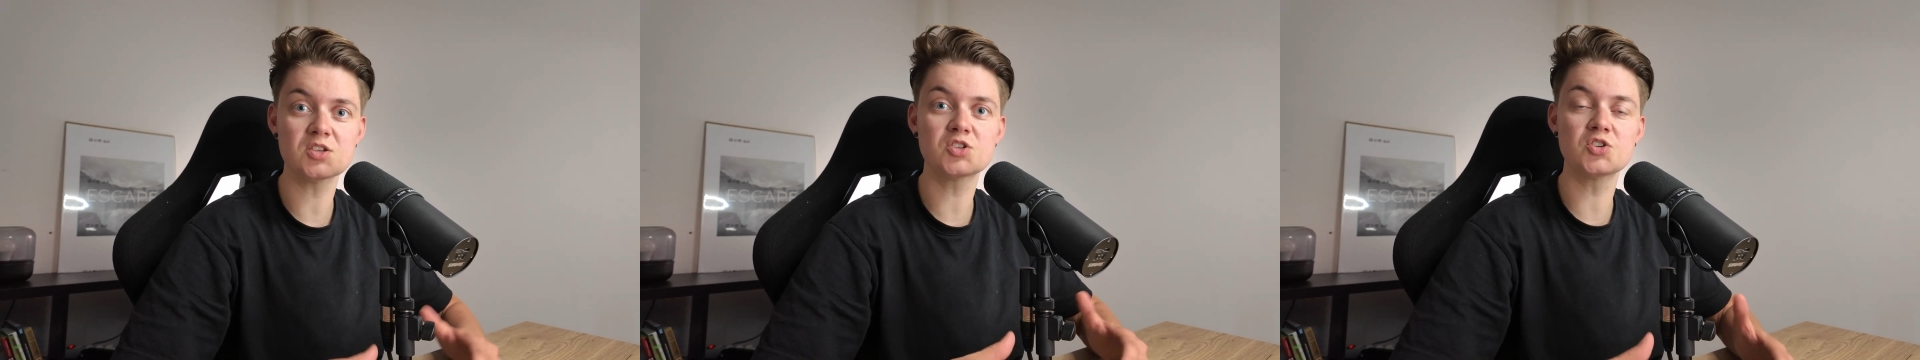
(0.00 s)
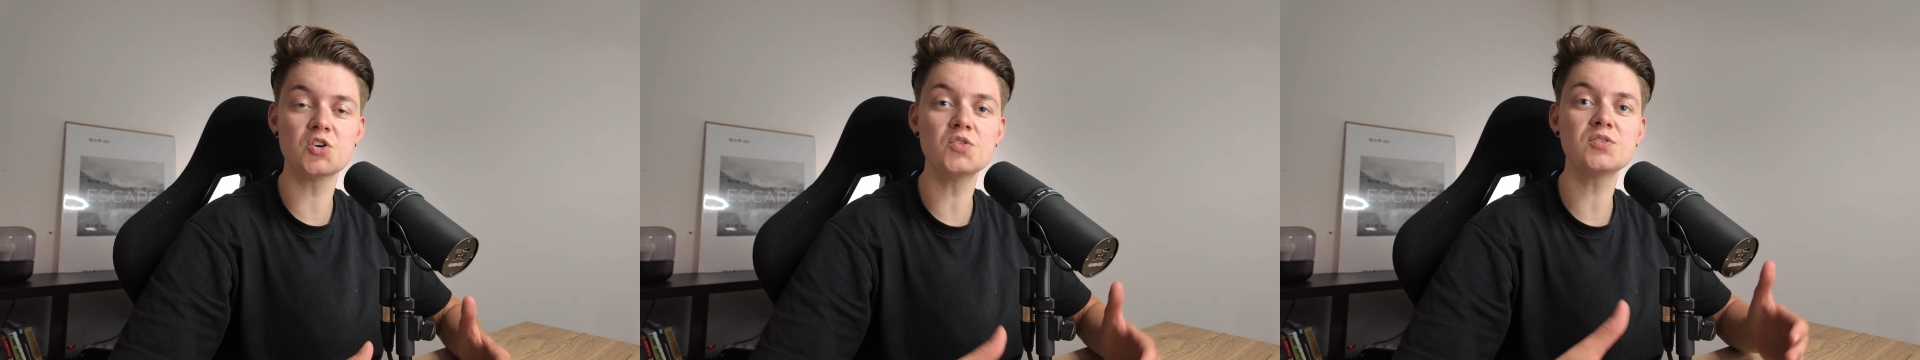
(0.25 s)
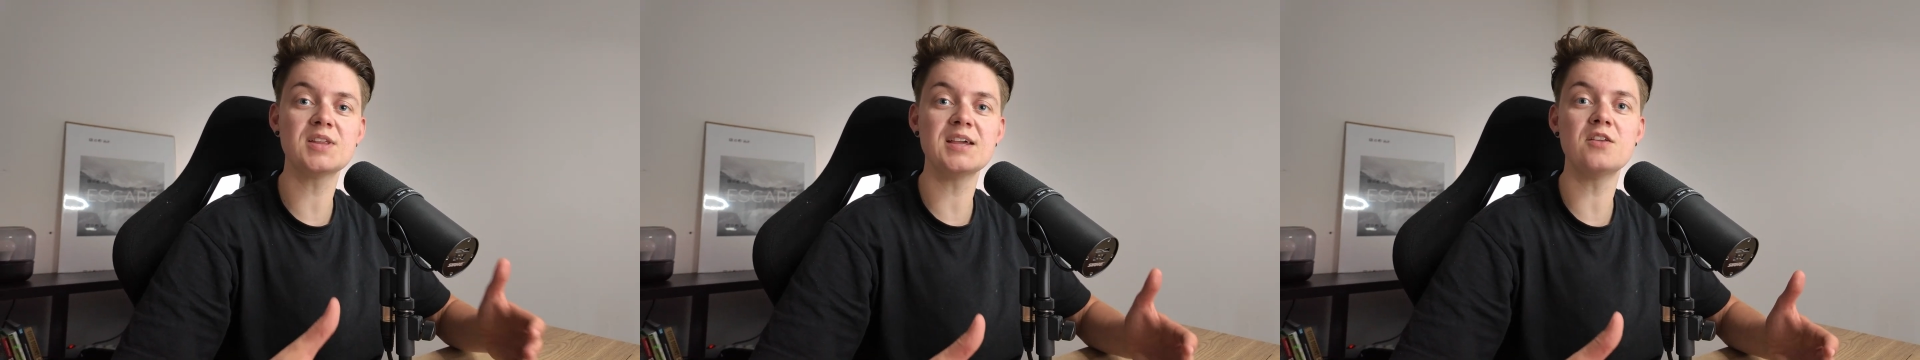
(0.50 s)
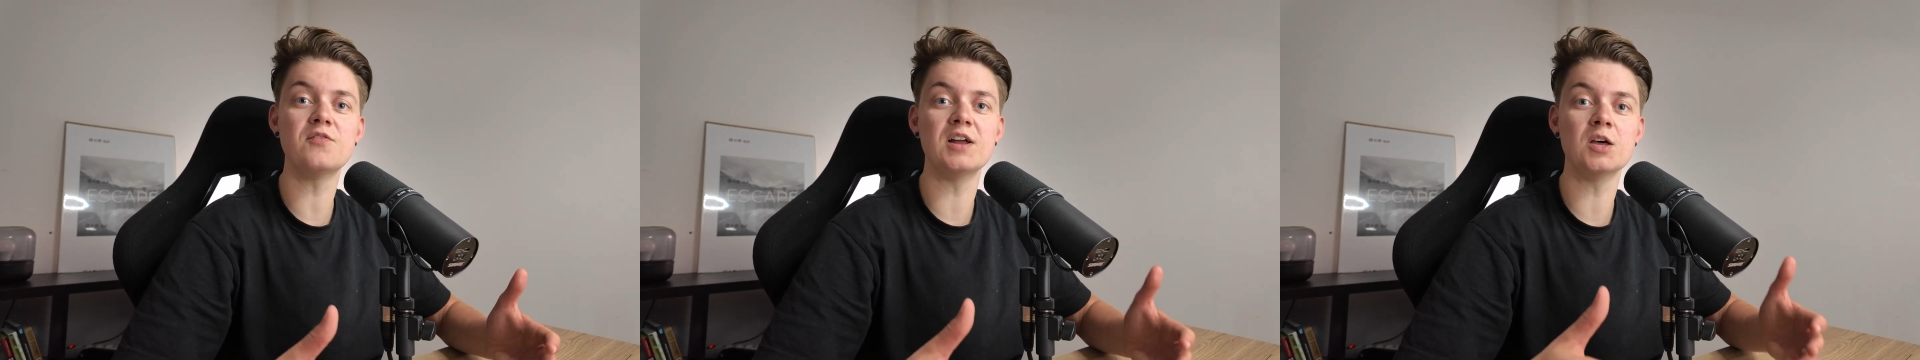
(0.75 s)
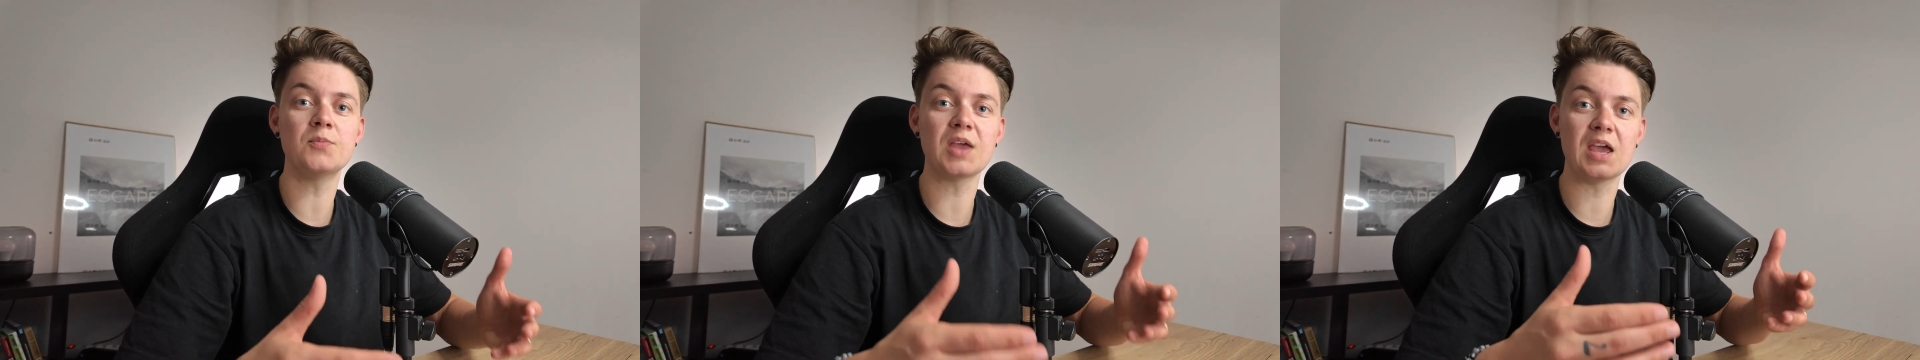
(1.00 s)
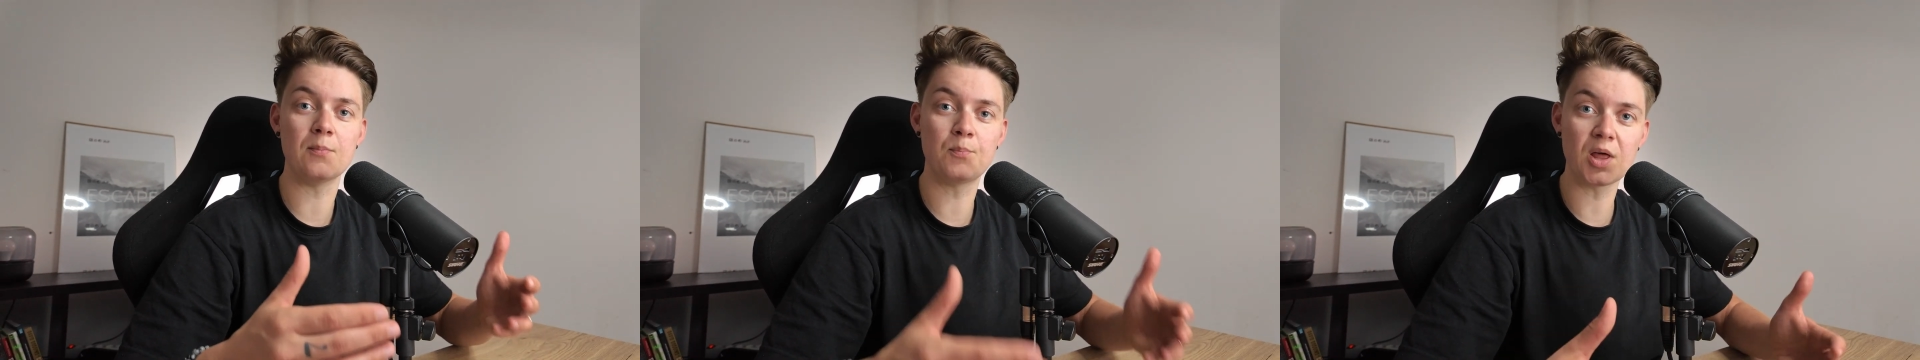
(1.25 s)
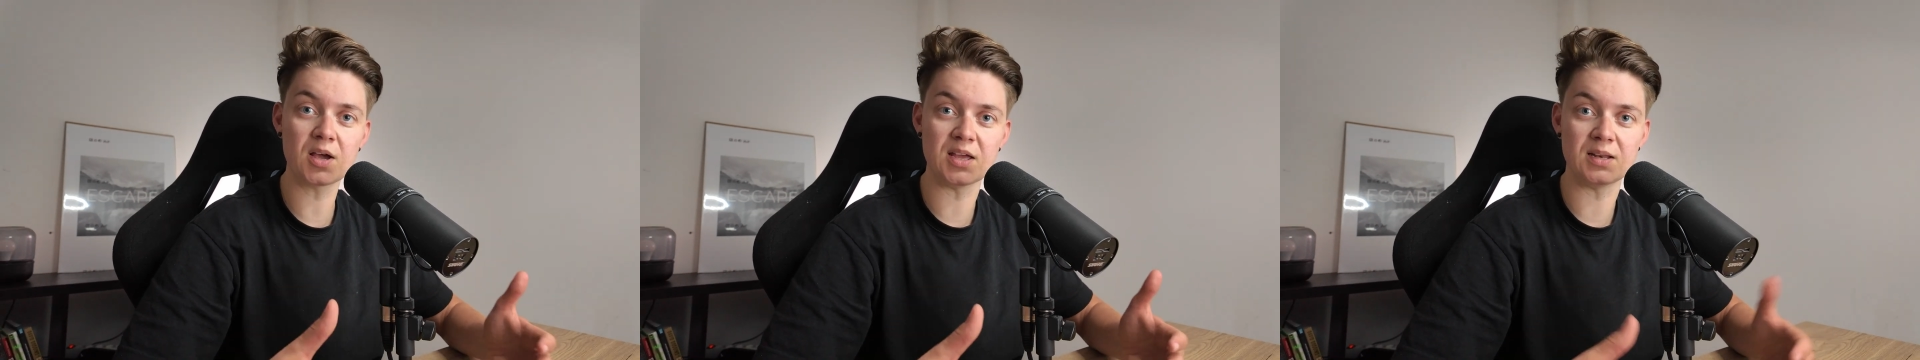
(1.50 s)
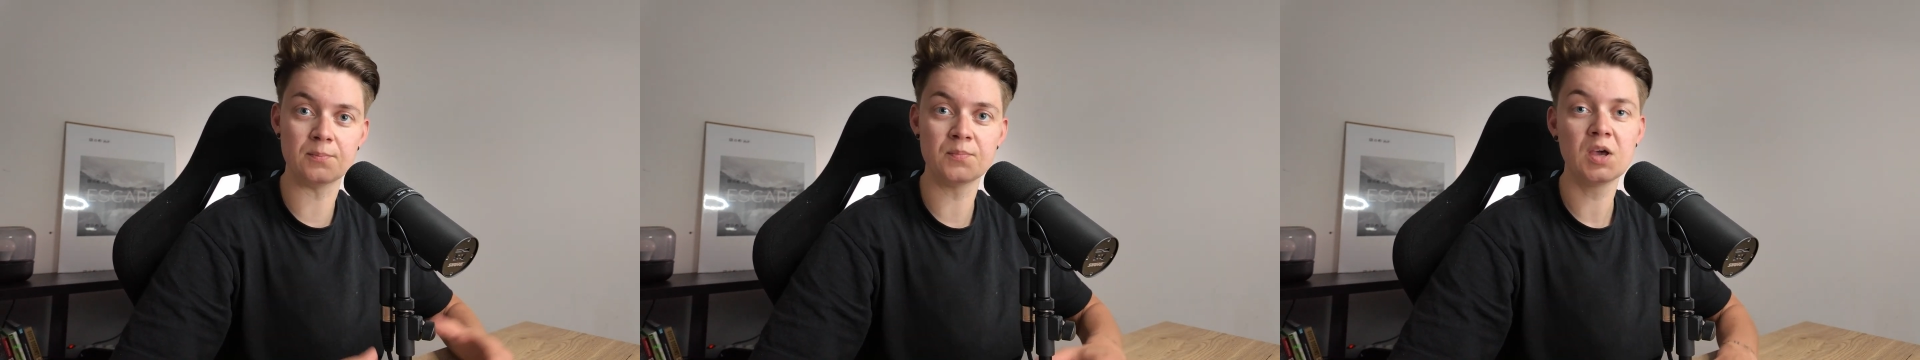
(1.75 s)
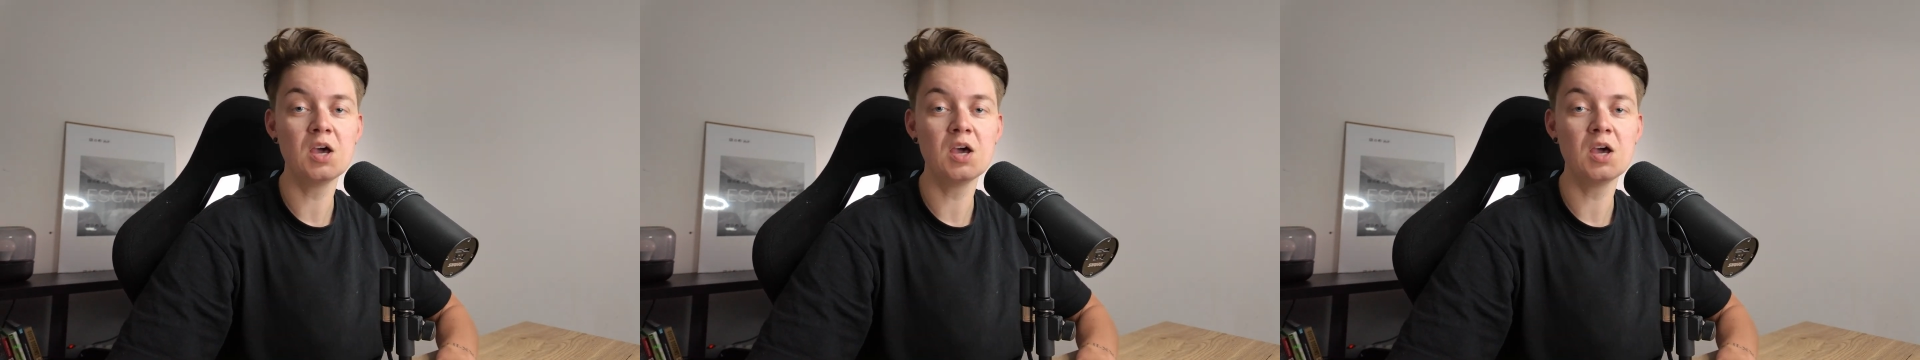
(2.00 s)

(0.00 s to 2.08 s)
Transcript: so they developed a plugin